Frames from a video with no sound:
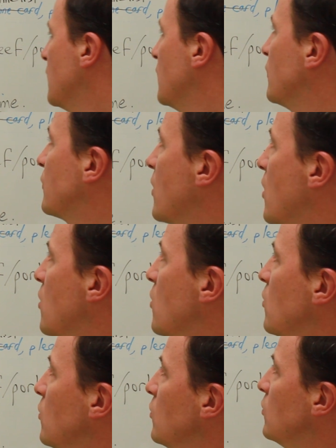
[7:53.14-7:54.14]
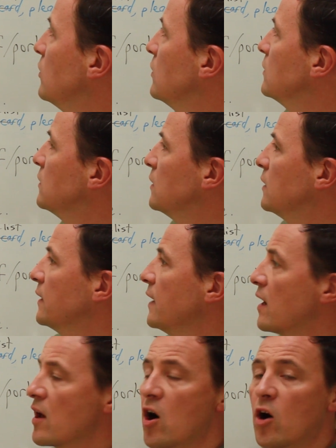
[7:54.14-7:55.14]
So, yeah,
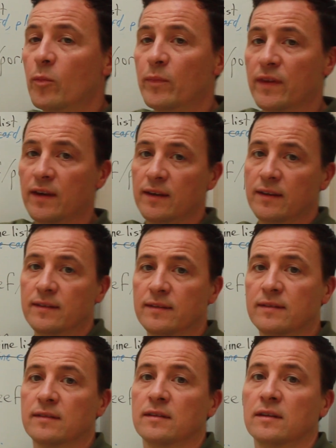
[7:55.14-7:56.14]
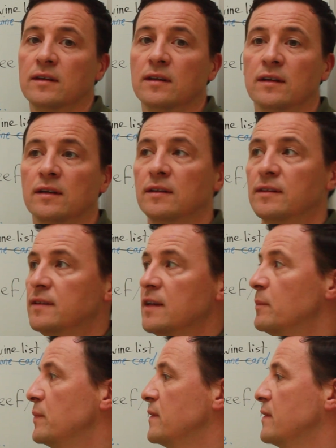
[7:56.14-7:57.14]
I hope these
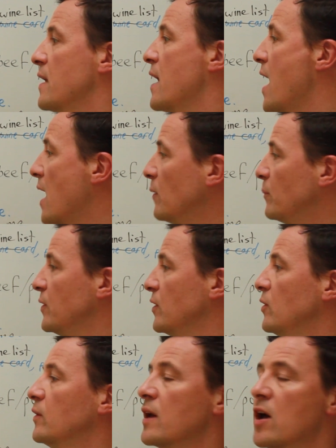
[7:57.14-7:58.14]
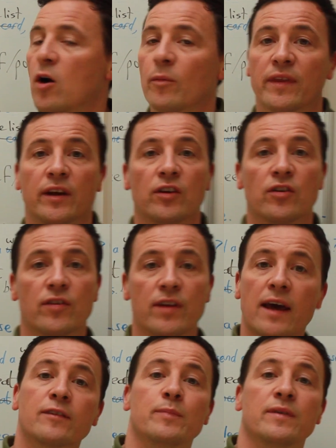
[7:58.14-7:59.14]
tips help you, and I hope that in your
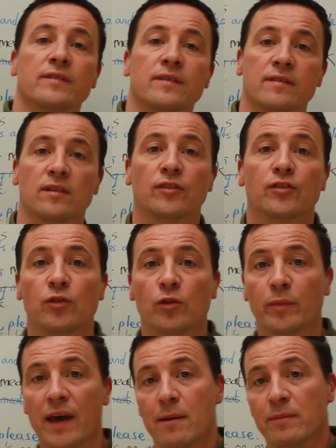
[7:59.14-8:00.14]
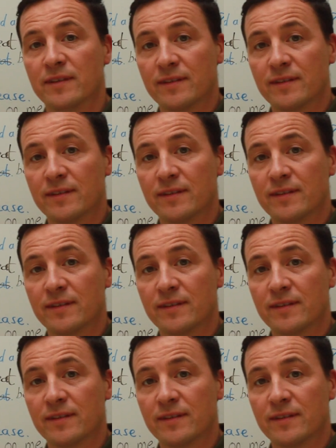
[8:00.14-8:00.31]
next business lunch you'll be able to